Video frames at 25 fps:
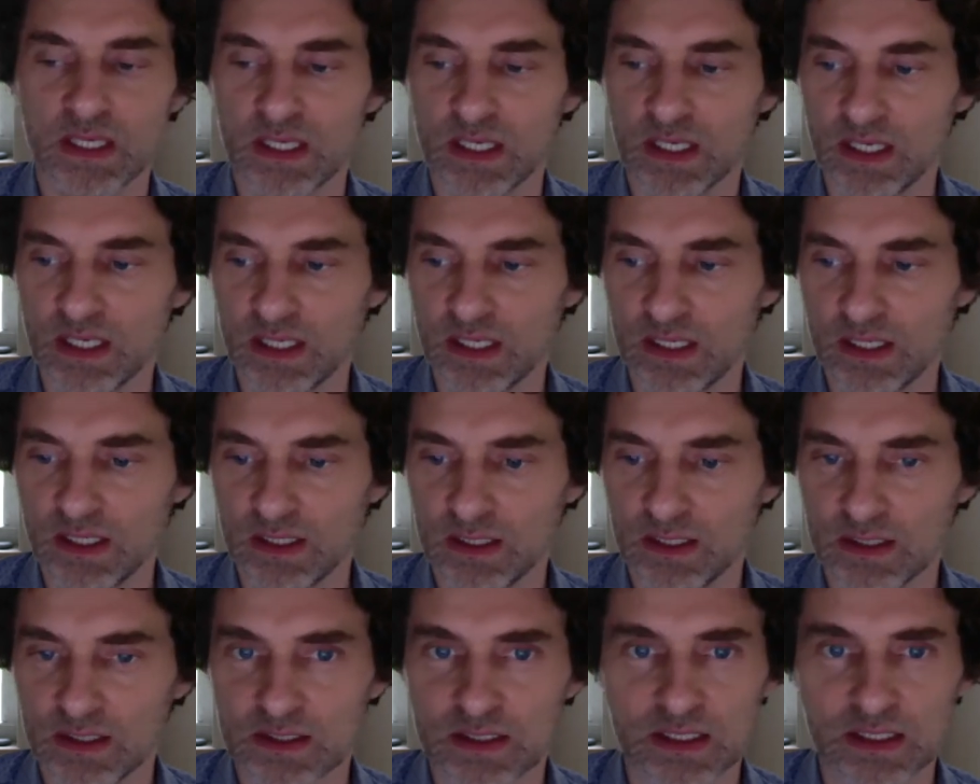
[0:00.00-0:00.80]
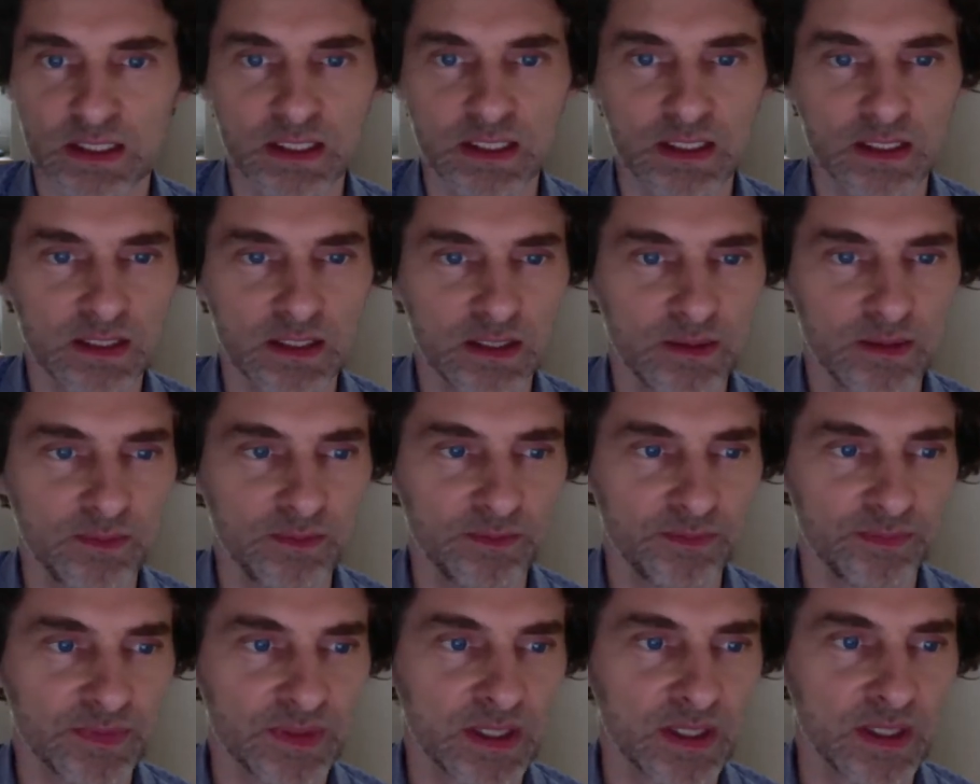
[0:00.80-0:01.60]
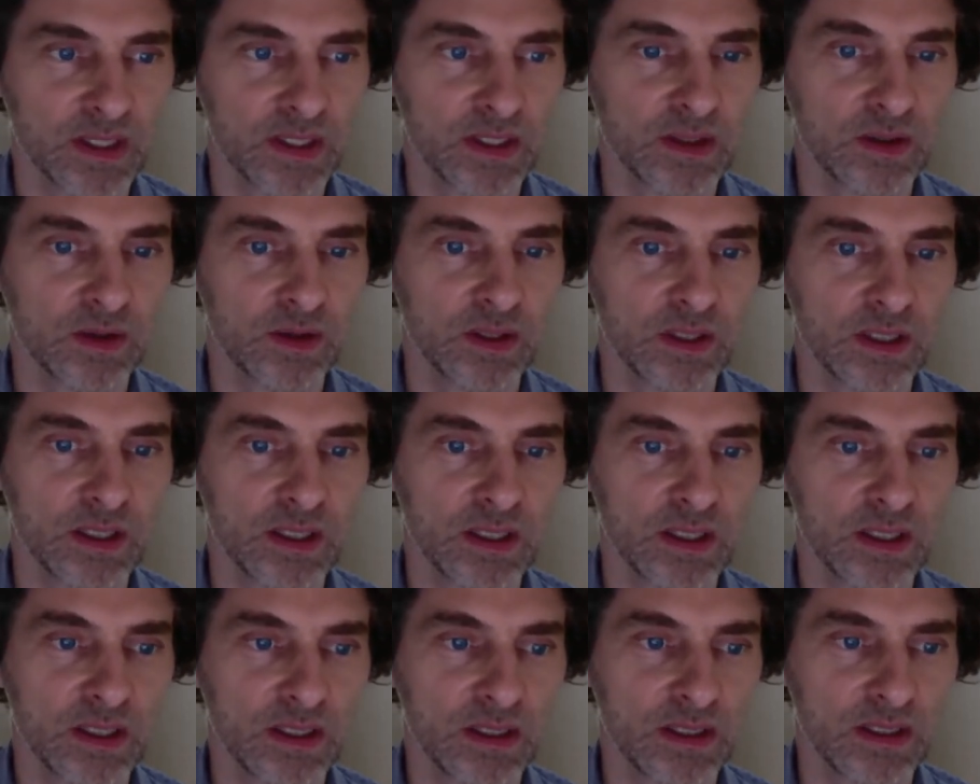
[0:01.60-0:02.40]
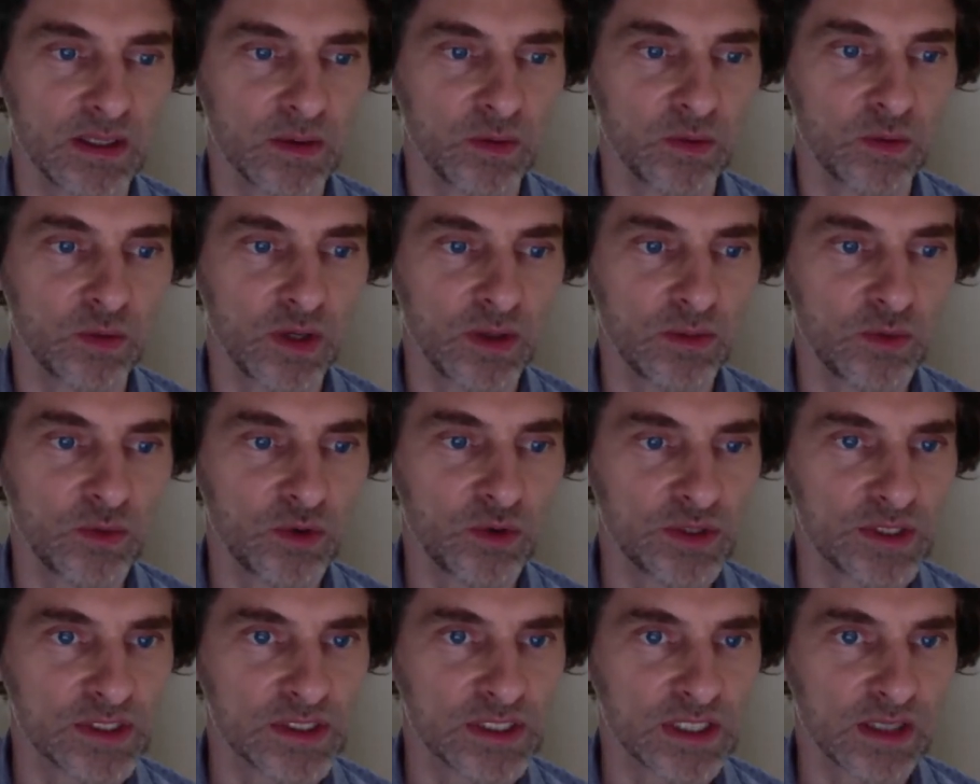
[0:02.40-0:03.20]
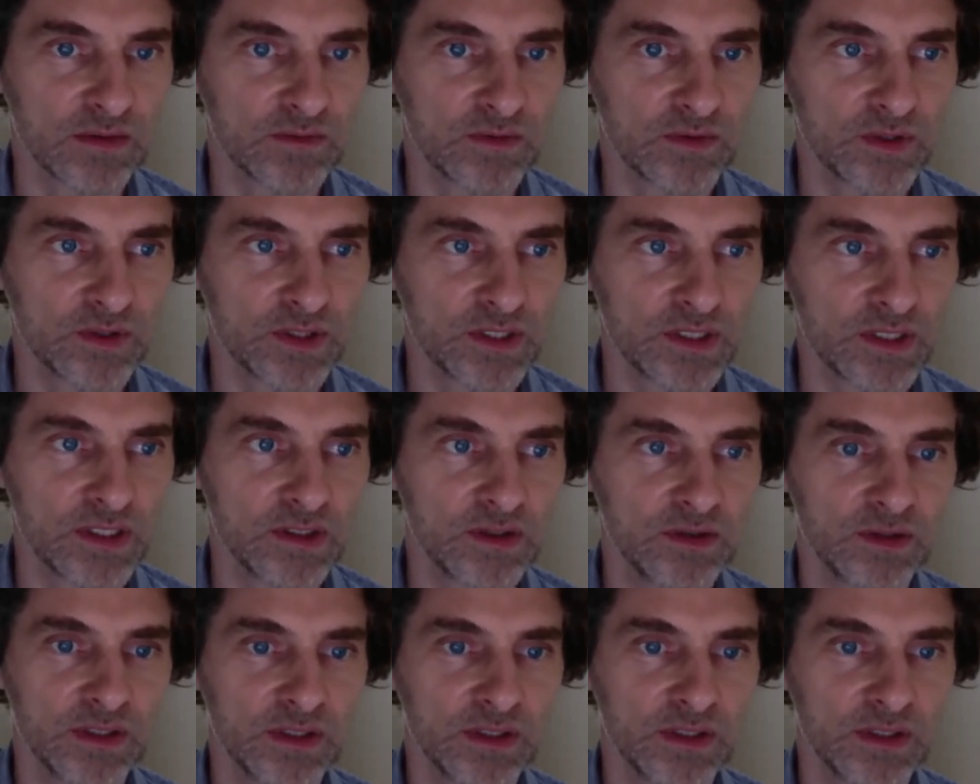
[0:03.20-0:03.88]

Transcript: And one more discovery here,